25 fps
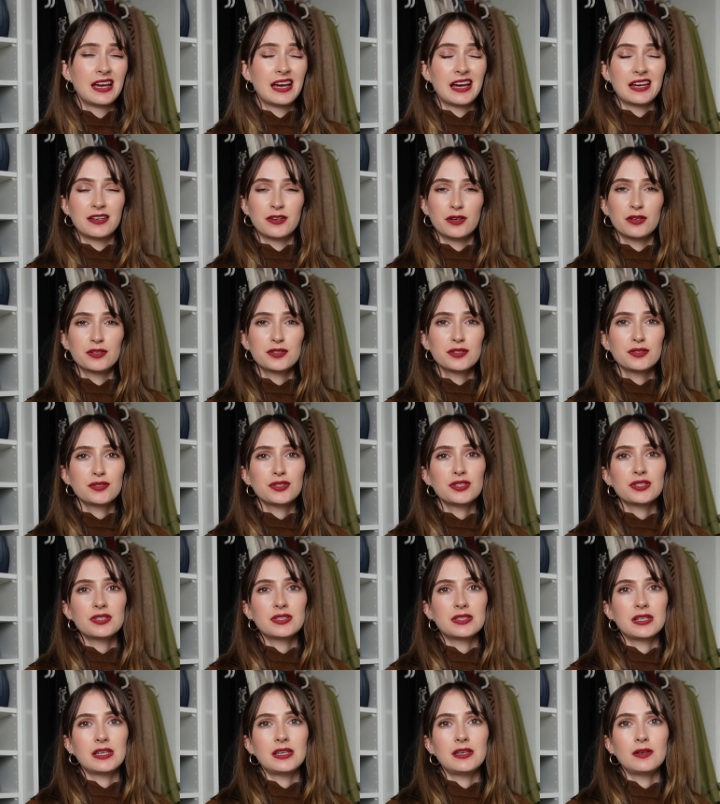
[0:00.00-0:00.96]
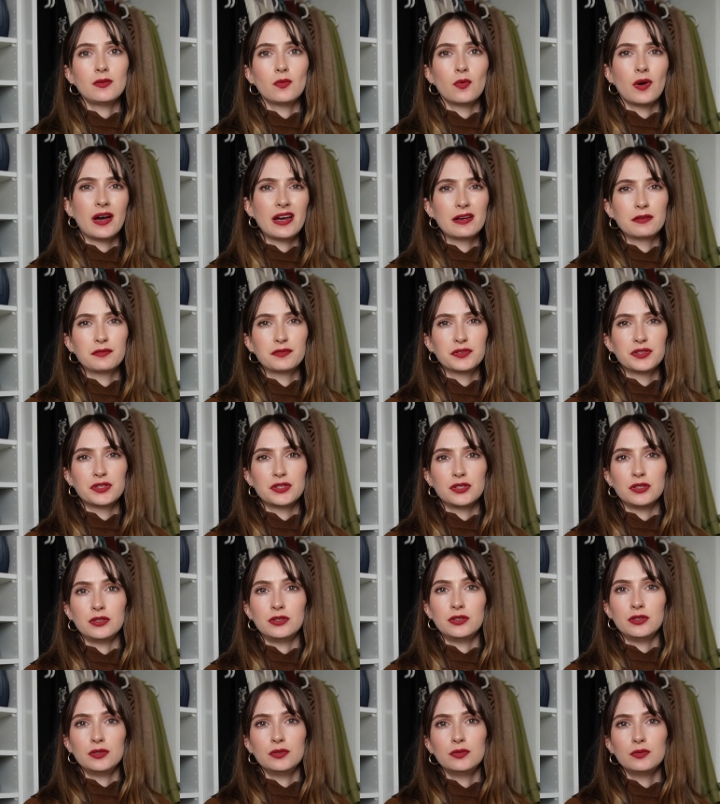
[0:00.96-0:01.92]
And also just see what outfits
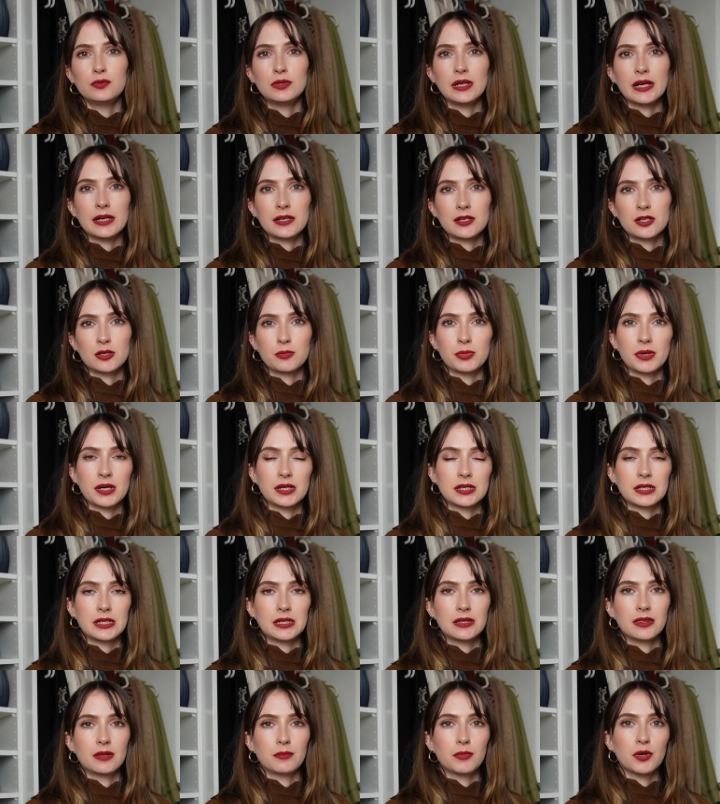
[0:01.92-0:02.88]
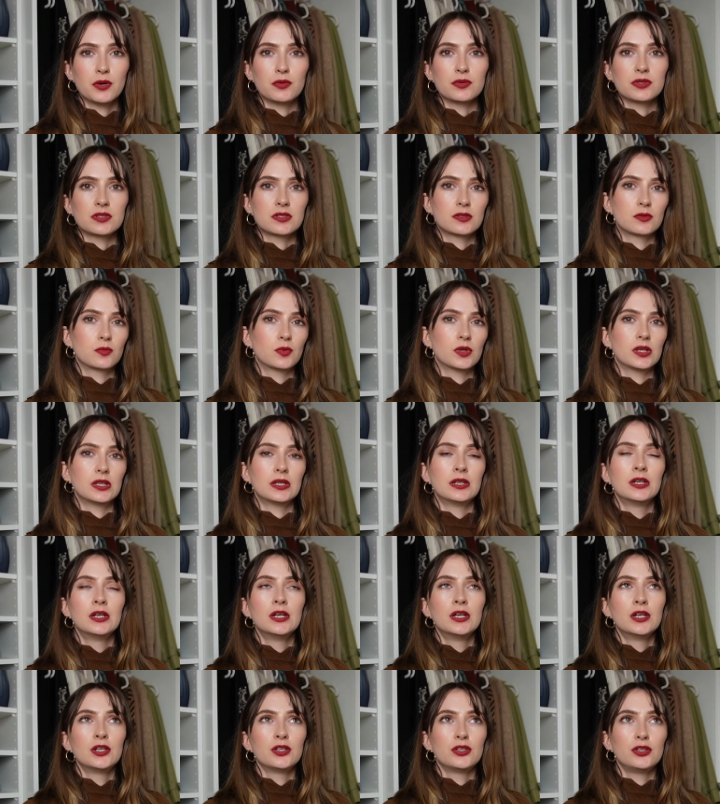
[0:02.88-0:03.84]
you like your body in the most, or what
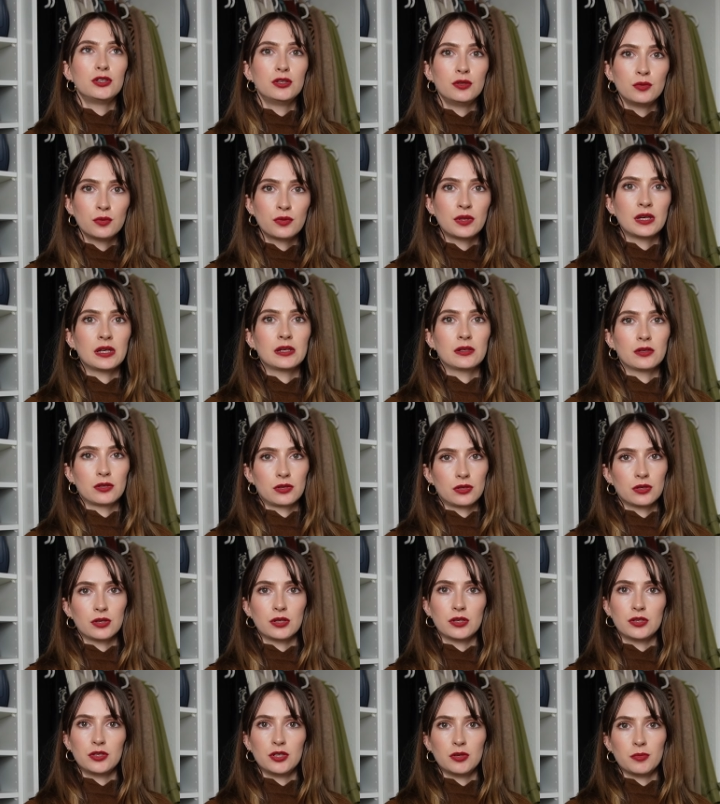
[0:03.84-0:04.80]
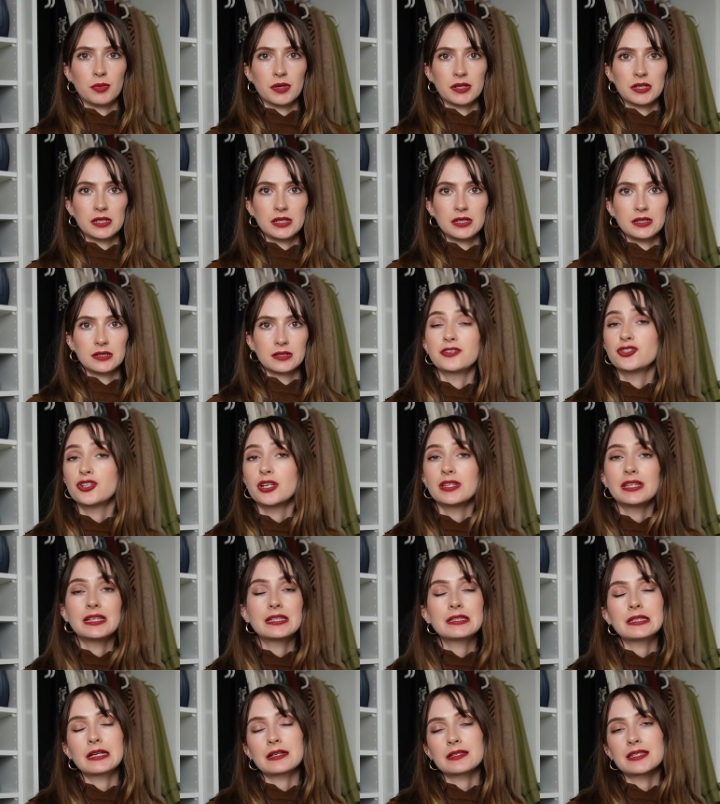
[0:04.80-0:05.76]
you think look good on your body. I tried the
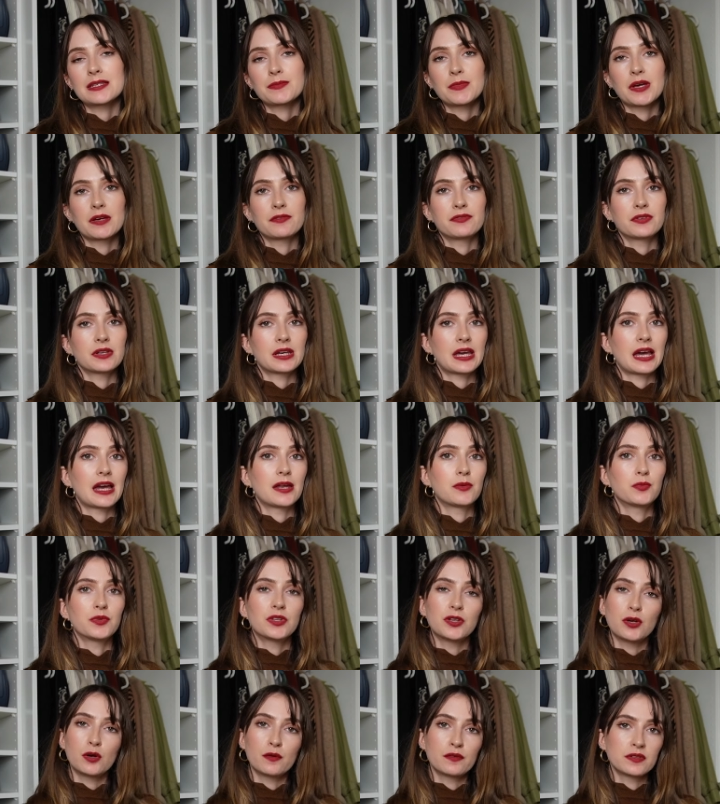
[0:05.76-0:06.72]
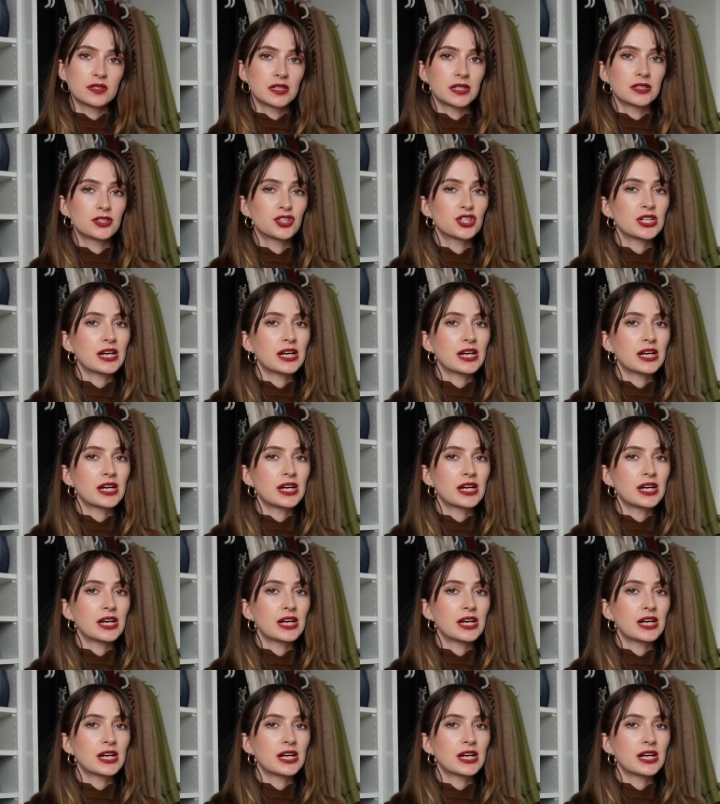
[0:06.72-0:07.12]
exact same outfit again with the oversized